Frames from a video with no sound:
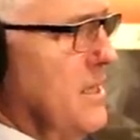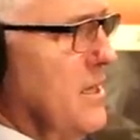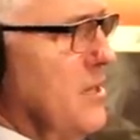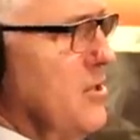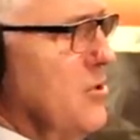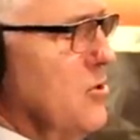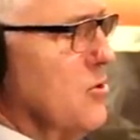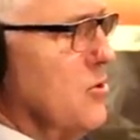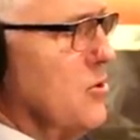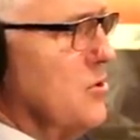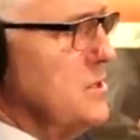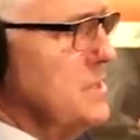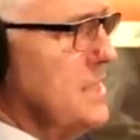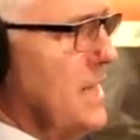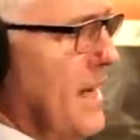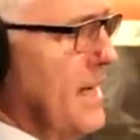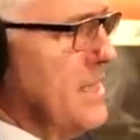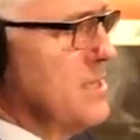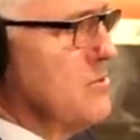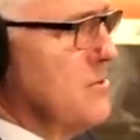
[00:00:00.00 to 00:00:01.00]
Your
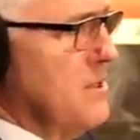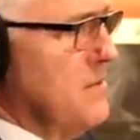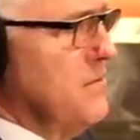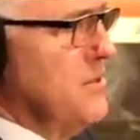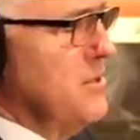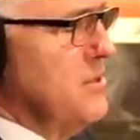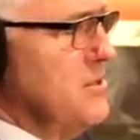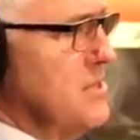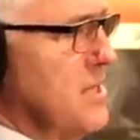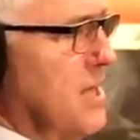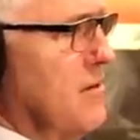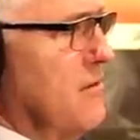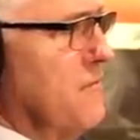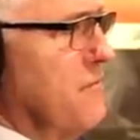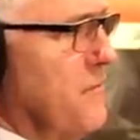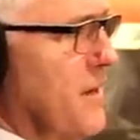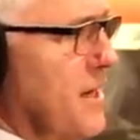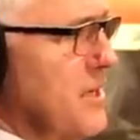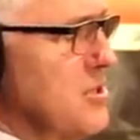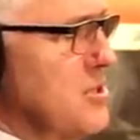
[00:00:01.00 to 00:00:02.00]
tax revenues are a
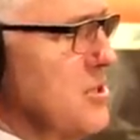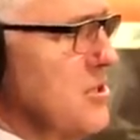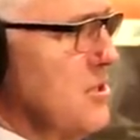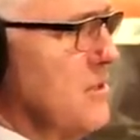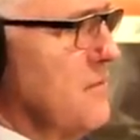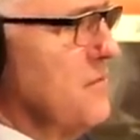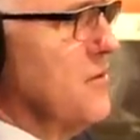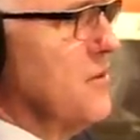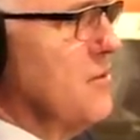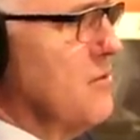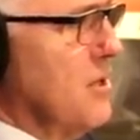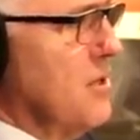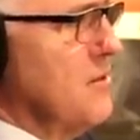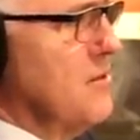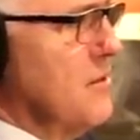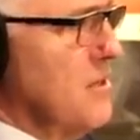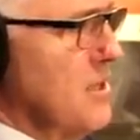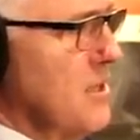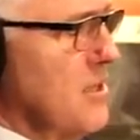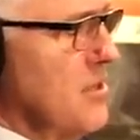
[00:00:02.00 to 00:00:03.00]
function of the
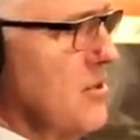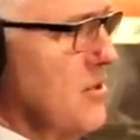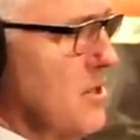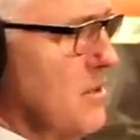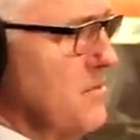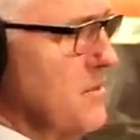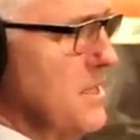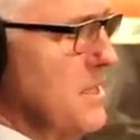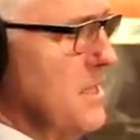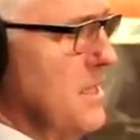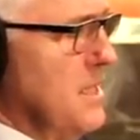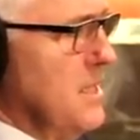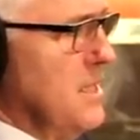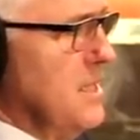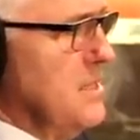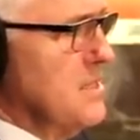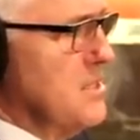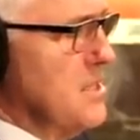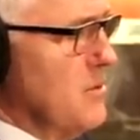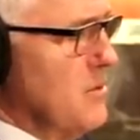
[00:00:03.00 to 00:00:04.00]
growth in the economy.
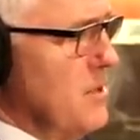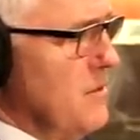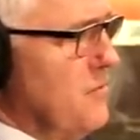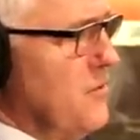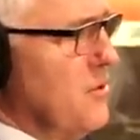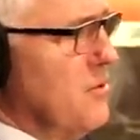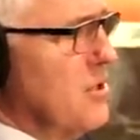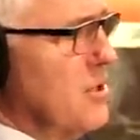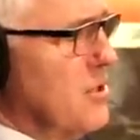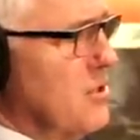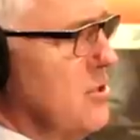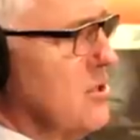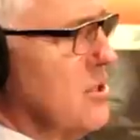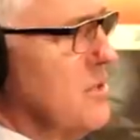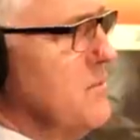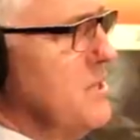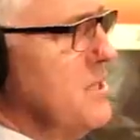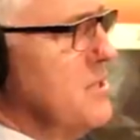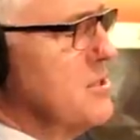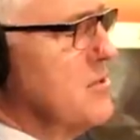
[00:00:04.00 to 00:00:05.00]
So if your
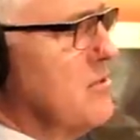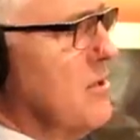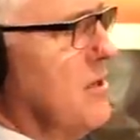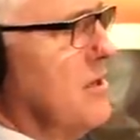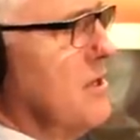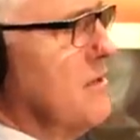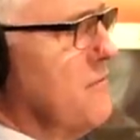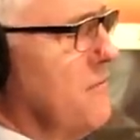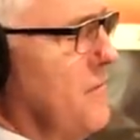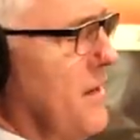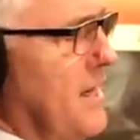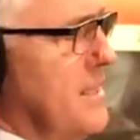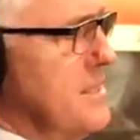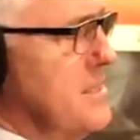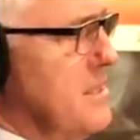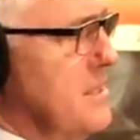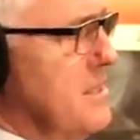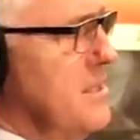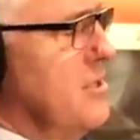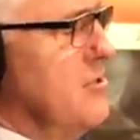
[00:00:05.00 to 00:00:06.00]
economy is growing
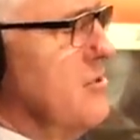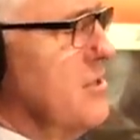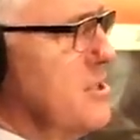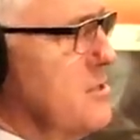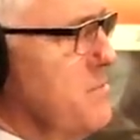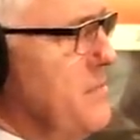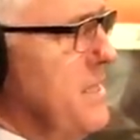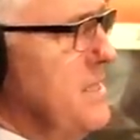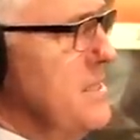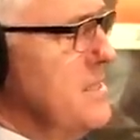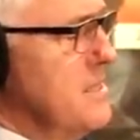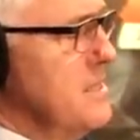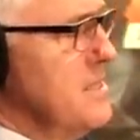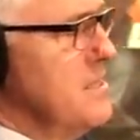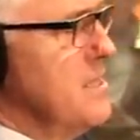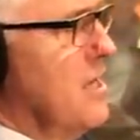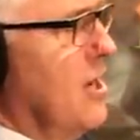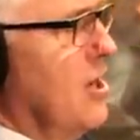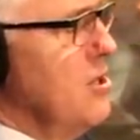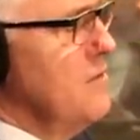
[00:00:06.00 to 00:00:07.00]
faster than your
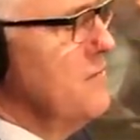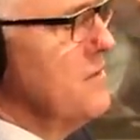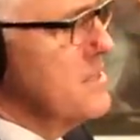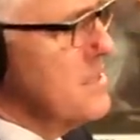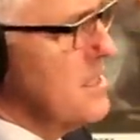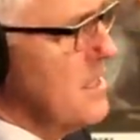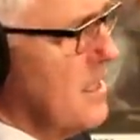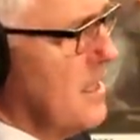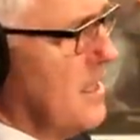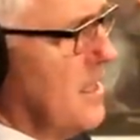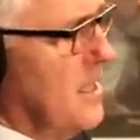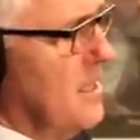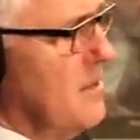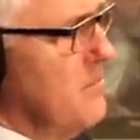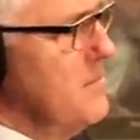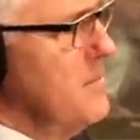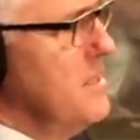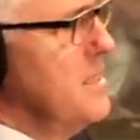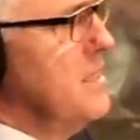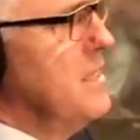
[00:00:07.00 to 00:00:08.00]
expenses, over
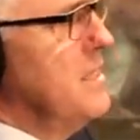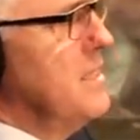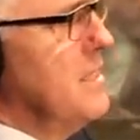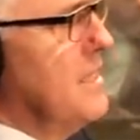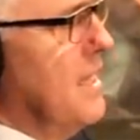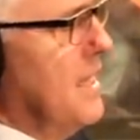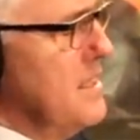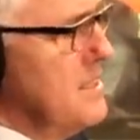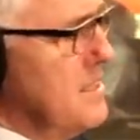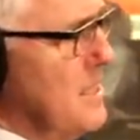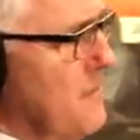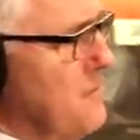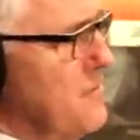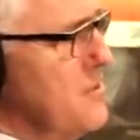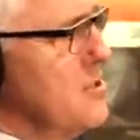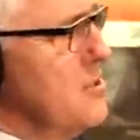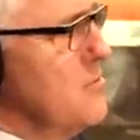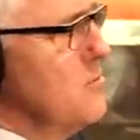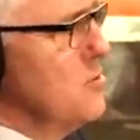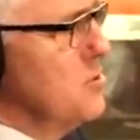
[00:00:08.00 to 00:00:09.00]
time, that
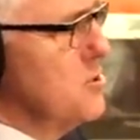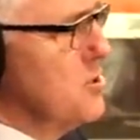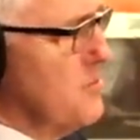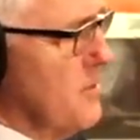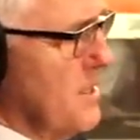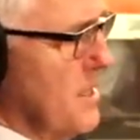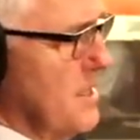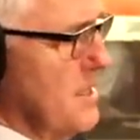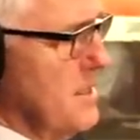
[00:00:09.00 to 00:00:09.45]
deficit will shrink.